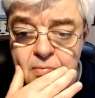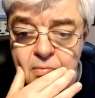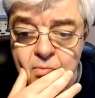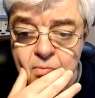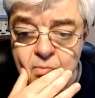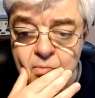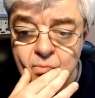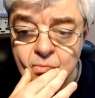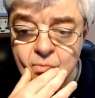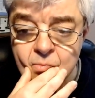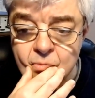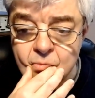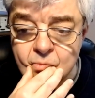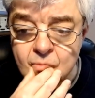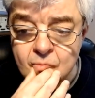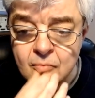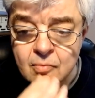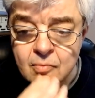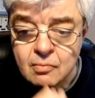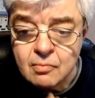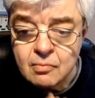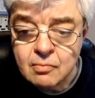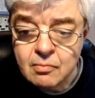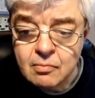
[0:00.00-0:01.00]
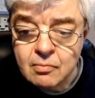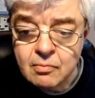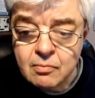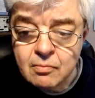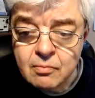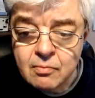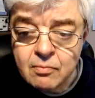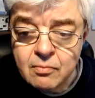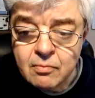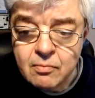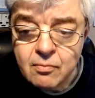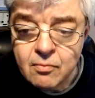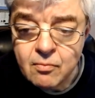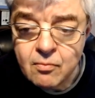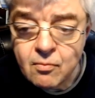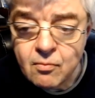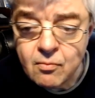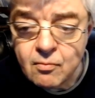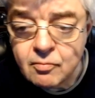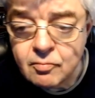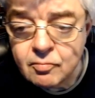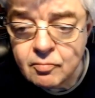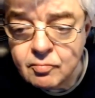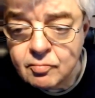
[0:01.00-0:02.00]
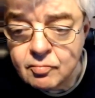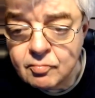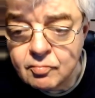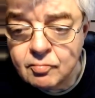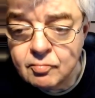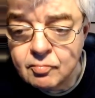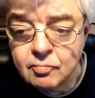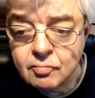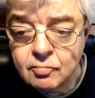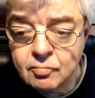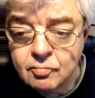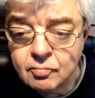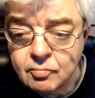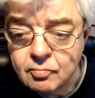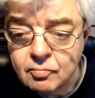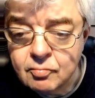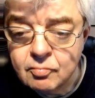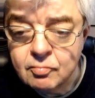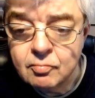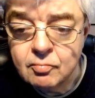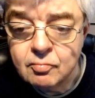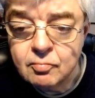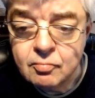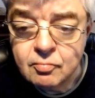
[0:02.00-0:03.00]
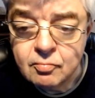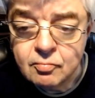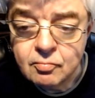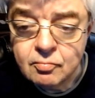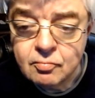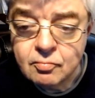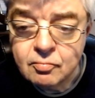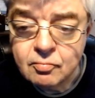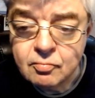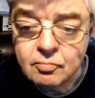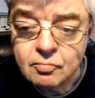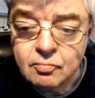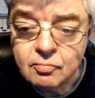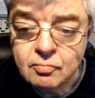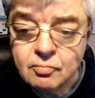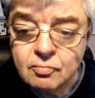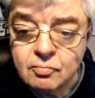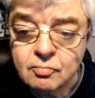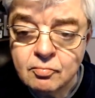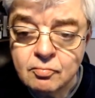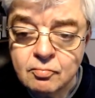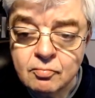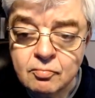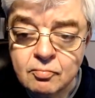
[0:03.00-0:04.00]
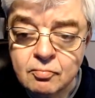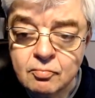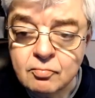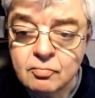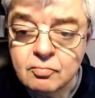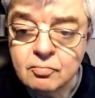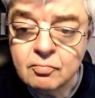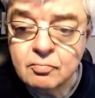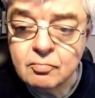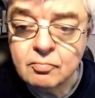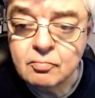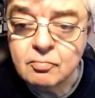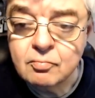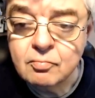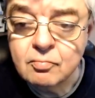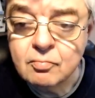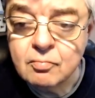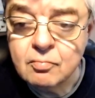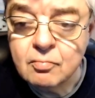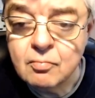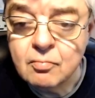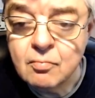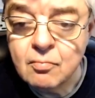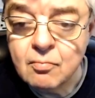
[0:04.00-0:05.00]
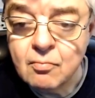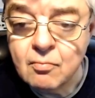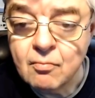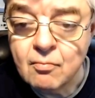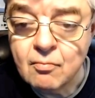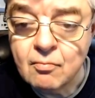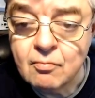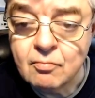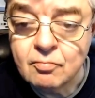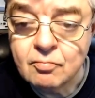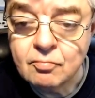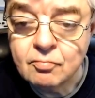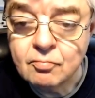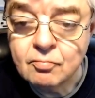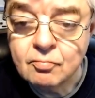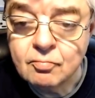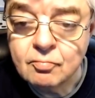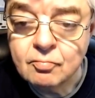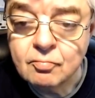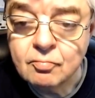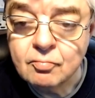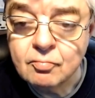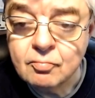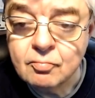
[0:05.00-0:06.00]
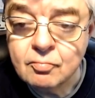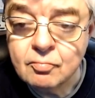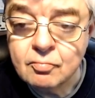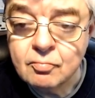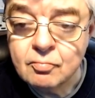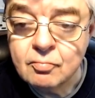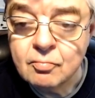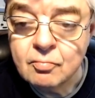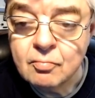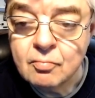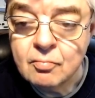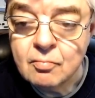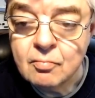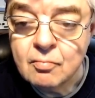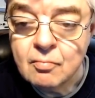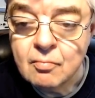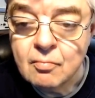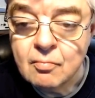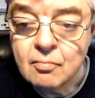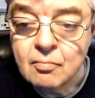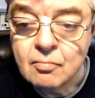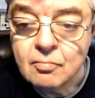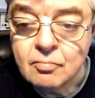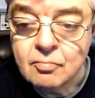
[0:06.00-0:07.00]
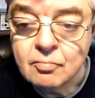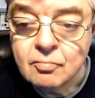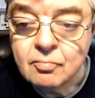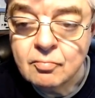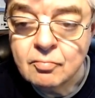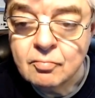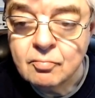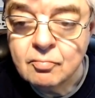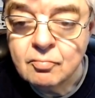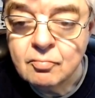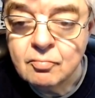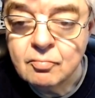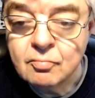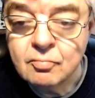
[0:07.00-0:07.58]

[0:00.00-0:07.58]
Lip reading: [no speech]